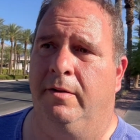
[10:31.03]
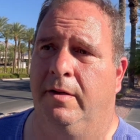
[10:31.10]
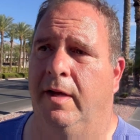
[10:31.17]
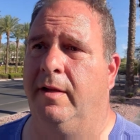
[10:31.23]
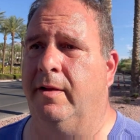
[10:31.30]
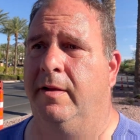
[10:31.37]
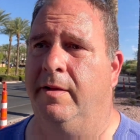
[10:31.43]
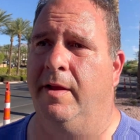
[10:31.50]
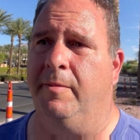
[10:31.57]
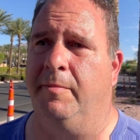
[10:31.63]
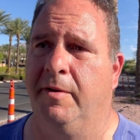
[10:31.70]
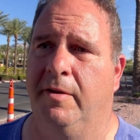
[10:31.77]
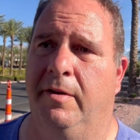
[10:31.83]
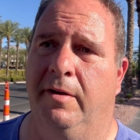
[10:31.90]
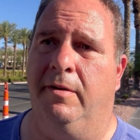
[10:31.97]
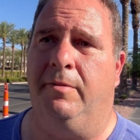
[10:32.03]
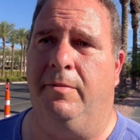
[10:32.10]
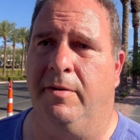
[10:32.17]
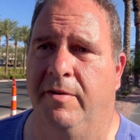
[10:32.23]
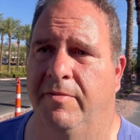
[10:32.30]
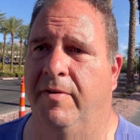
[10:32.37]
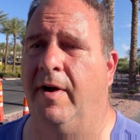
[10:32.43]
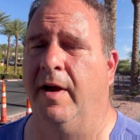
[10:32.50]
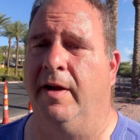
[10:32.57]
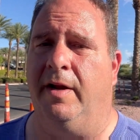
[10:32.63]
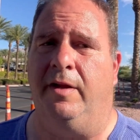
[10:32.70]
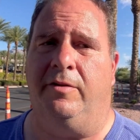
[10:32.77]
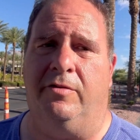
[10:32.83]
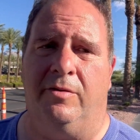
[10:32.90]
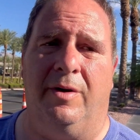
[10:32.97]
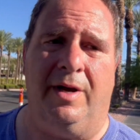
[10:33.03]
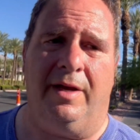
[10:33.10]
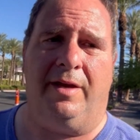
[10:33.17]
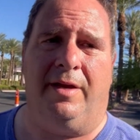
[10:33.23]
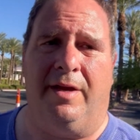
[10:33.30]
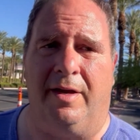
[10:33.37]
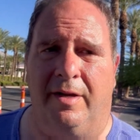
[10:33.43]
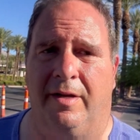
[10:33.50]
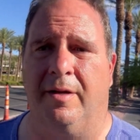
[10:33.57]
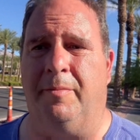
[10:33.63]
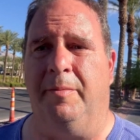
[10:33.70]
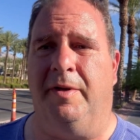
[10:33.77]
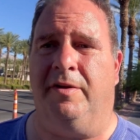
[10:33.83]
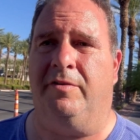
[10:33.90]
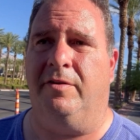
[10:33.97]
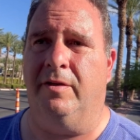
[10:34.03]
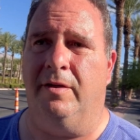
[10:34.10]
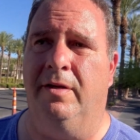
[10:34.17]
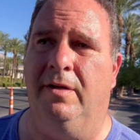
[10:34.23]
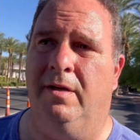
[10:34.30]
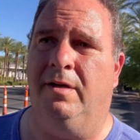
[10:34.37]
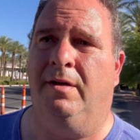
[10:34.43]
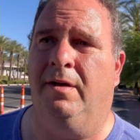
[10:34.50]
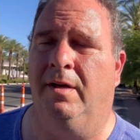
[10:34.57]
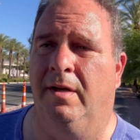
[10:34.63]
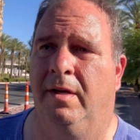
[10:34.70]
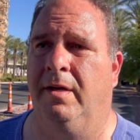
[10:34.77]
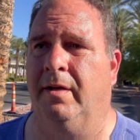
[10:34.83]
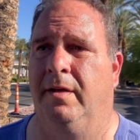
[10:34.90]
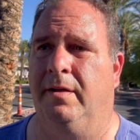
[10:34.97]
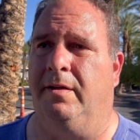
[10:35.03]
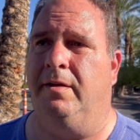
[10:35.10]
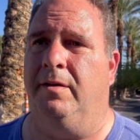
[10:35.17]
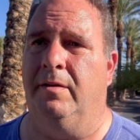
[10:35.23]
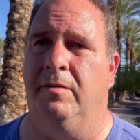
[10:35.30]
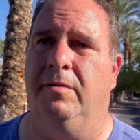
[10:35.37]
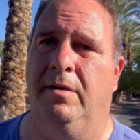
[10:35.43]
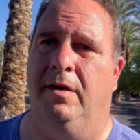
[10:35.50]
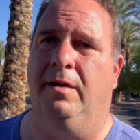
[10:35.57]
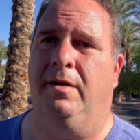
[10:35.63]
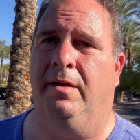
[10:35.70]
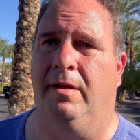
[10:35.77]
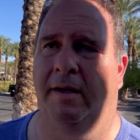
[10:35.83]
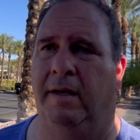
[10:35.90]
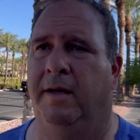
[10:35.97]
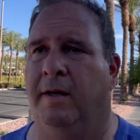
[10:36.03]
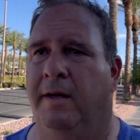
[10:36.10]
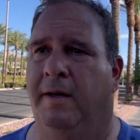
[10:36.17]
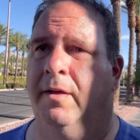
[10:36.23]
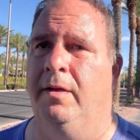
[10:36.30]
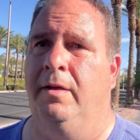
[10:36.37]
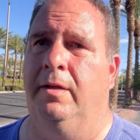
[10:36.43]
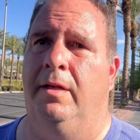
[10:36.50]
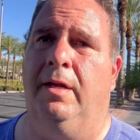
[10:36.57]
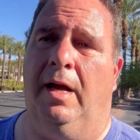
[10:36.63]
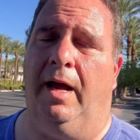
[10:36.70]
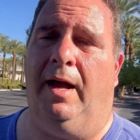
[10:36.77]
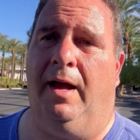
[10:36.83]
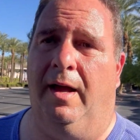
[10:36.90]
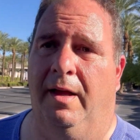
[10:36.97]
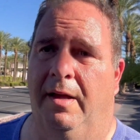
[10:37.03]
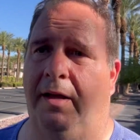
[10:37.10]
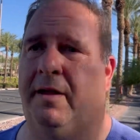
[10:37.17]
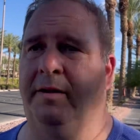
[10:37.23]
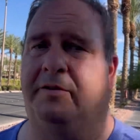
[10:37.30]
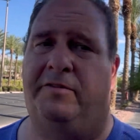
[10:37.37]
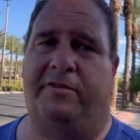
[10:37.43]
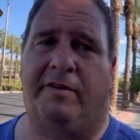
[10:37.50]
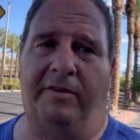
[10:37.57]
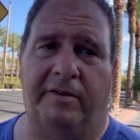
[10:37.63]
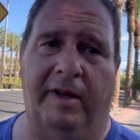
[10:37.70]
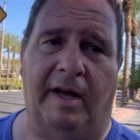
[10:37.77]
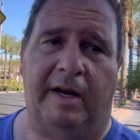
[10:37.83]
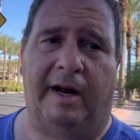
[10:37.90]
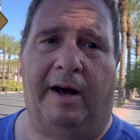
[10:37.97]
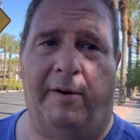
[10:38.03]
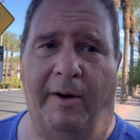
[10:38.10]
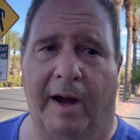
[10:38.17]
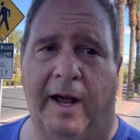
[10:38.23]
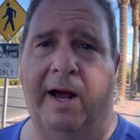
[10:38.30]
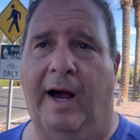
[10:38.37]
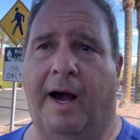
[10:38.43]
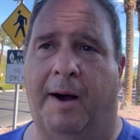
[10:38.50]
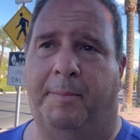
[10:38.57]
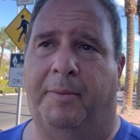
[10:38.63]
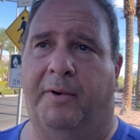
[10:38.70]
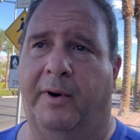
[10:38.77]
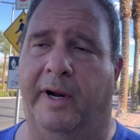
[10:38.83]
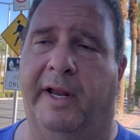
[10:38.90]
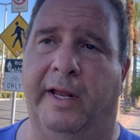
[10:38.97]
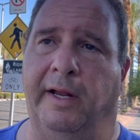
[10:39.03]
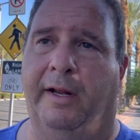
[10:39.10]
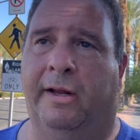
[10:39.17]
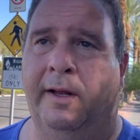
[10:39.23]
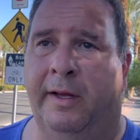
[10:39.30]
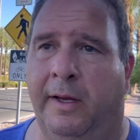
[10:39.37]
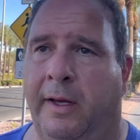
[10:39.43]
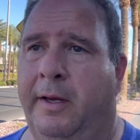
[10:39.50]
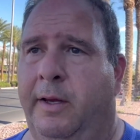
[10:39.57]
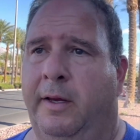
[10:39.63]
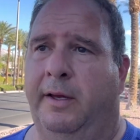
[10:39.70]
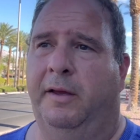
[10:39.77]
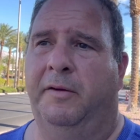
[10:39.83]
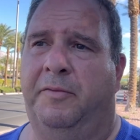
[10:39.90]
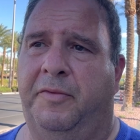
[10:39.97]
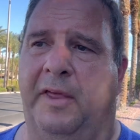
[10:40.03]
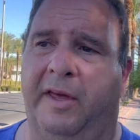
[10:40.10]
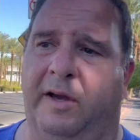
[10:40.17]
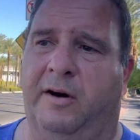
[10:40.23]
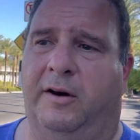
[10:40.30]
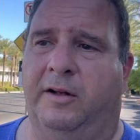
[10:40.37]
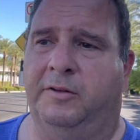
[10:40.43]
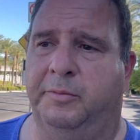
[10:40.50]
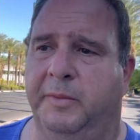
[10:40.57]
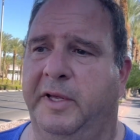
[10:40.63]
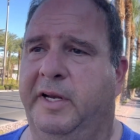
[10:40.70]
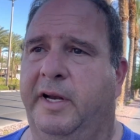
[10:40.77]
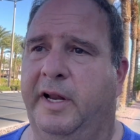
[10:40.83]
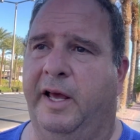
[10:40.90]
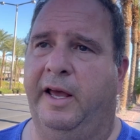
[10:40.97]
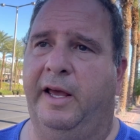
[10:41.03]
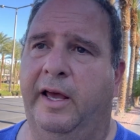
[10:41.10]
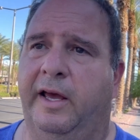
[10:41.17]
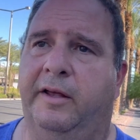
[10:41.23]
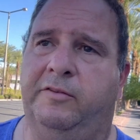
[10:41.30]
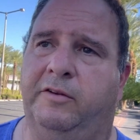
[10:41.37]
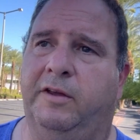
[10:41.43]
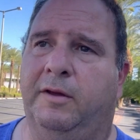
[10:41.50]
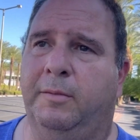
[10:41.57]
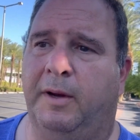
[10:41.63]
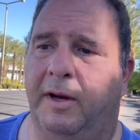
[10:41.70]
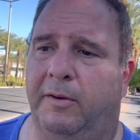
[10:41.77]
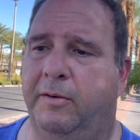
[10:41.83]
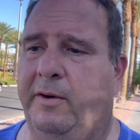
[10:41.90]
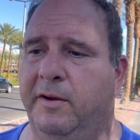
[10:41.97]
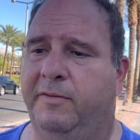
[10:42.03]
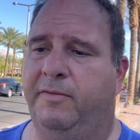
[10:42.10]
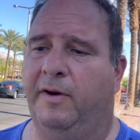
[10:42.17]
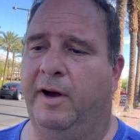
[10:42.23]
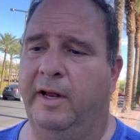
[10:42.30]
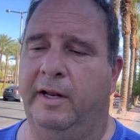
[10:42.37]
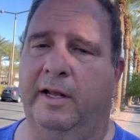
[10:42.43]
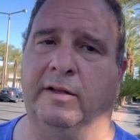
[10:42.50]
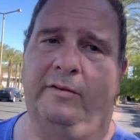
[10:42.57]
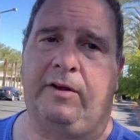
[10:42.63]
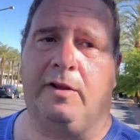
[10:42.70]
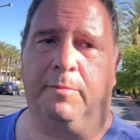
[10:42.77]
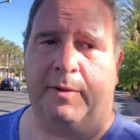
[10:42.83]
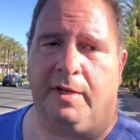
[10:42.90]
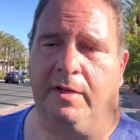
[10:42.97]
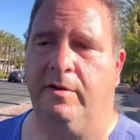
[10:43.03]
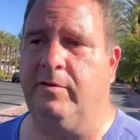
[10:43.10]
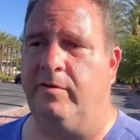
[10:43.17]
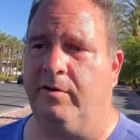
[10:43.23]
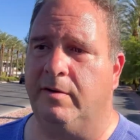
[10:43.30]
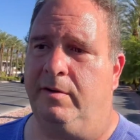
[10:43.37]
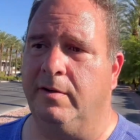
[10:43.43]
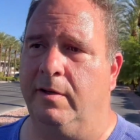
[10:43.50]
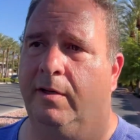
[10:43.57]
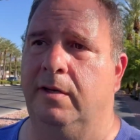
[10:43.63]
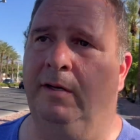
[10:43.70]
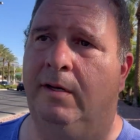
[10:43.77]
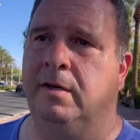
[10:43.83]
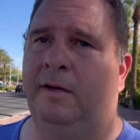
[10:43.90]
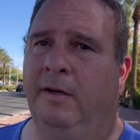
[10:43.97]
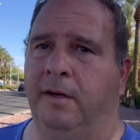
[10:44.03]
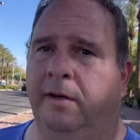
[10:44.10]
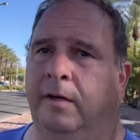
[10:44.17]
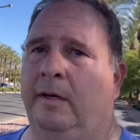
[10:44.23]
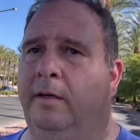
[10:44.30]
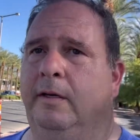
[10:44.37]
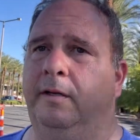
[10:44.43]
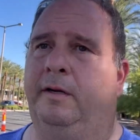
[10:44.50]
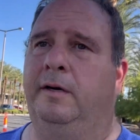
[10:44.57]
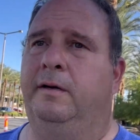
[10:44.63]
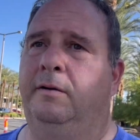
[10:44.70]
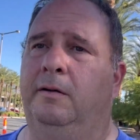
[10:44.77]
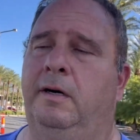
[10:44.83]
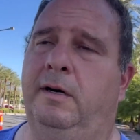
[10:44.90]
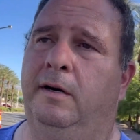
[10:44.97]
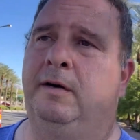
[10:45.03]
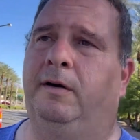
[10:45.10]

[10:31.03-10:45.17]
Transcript: telling them to refinance so I could get a commission. You know, it's just not how I operate. If they called me today asking about refinance, I'd be concerned. You know,